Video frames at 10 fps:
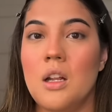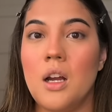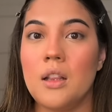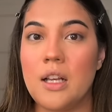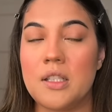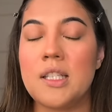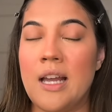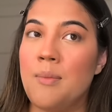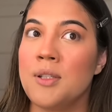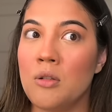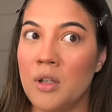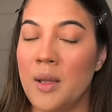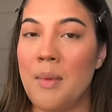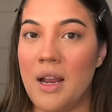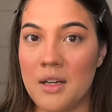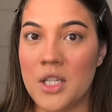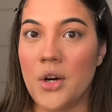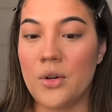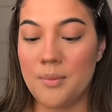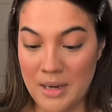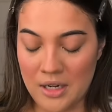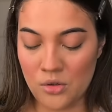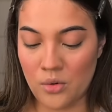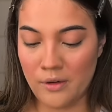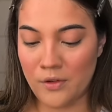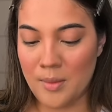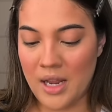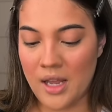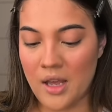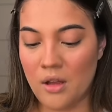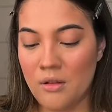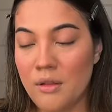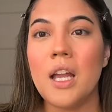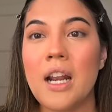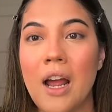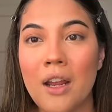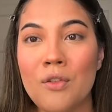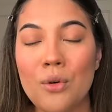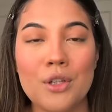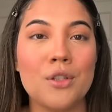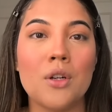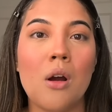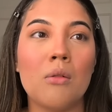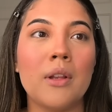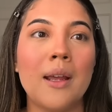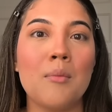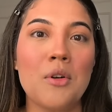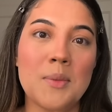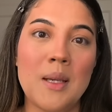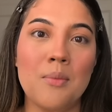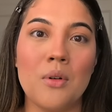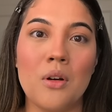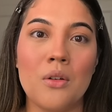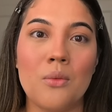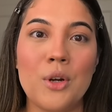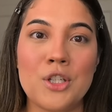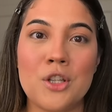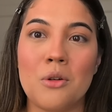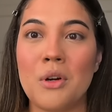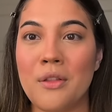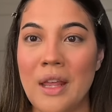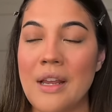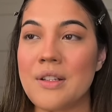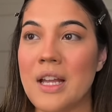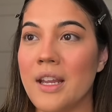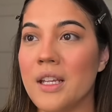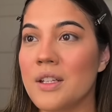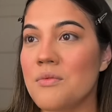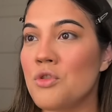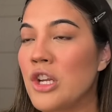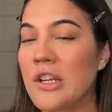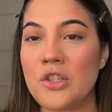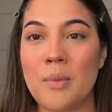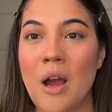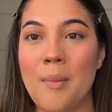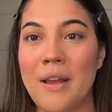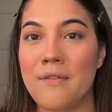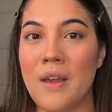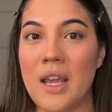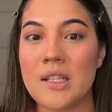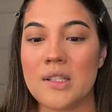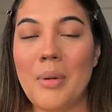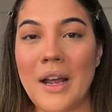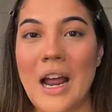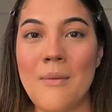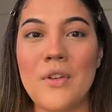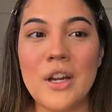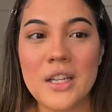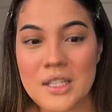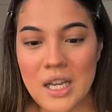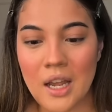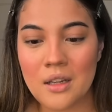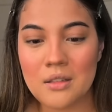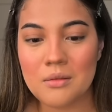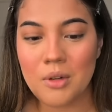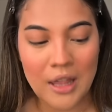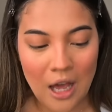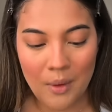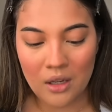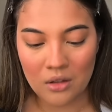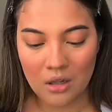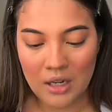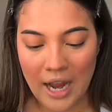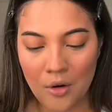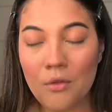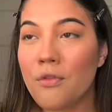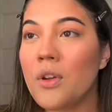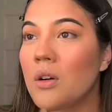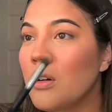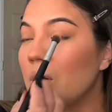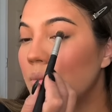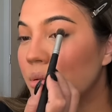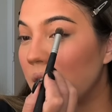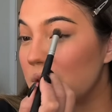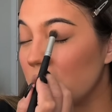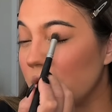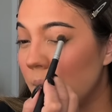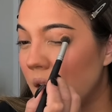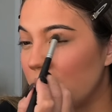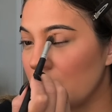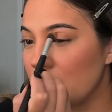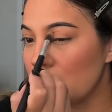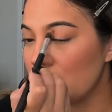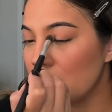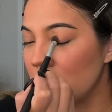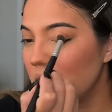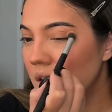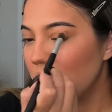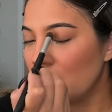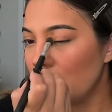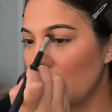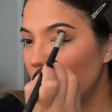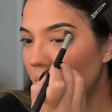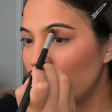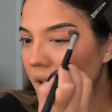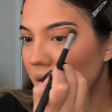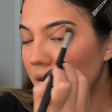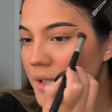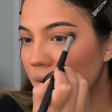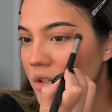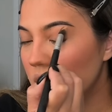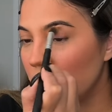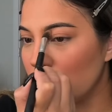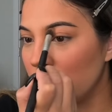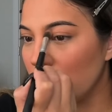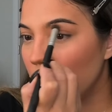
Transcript: unless it's absolutely mandatory for my health. And I, of course, you know, like most people, wish there were things I can change about my face, but I'm very content with how I look. I don't feel pressure from others, especially when it